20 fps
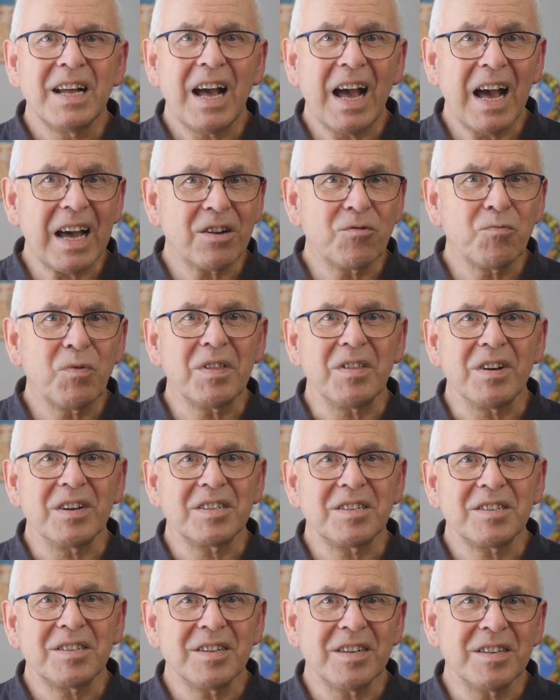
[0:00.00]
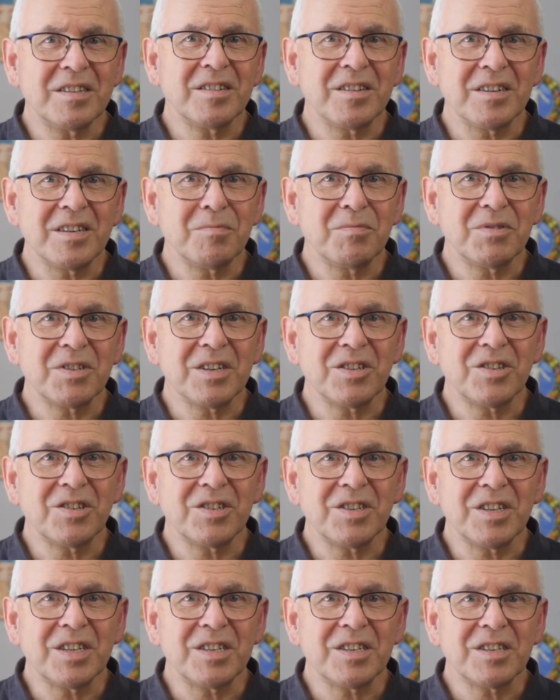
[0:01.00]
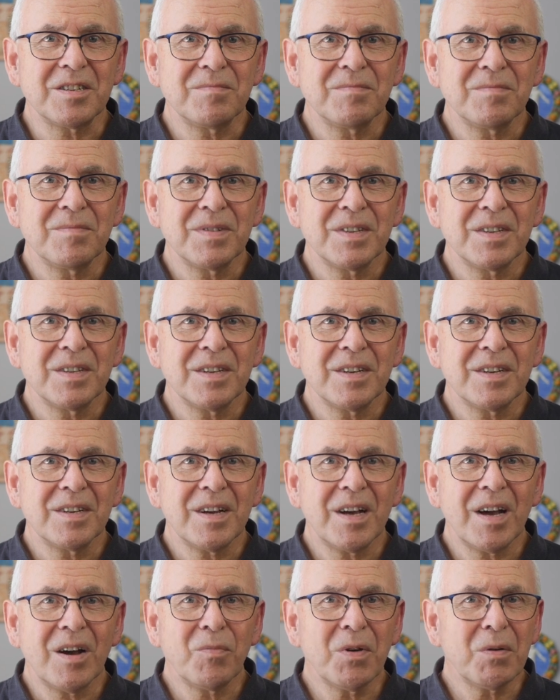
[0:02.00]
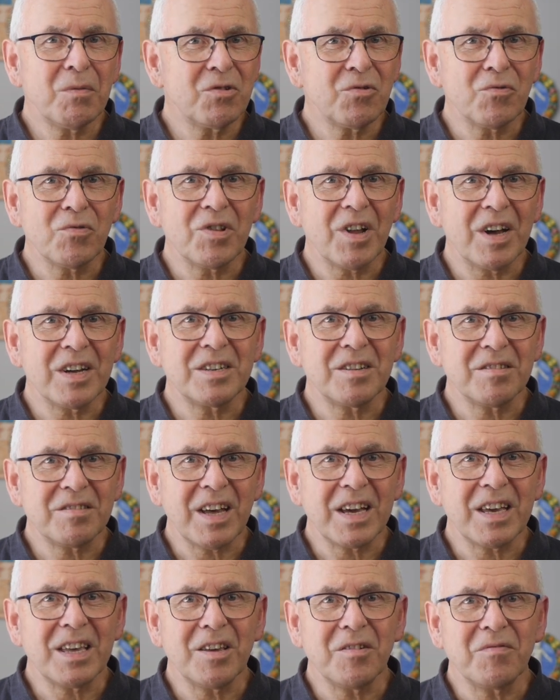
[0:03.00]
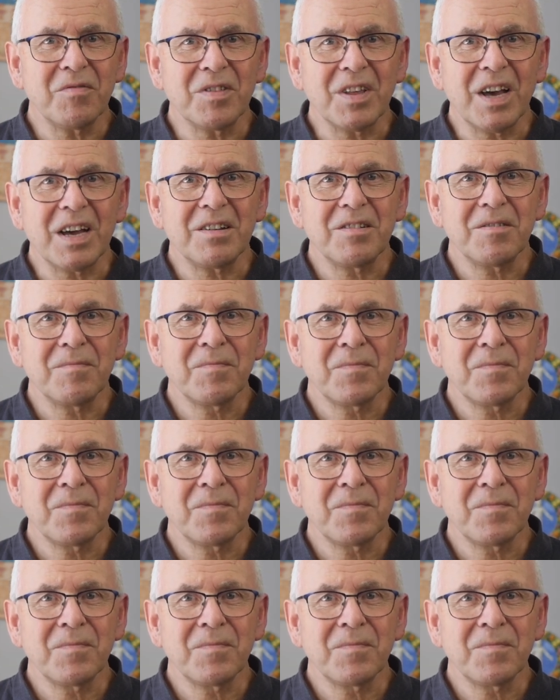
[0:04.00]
and with us at times such as this, and we would all like to thank you for that.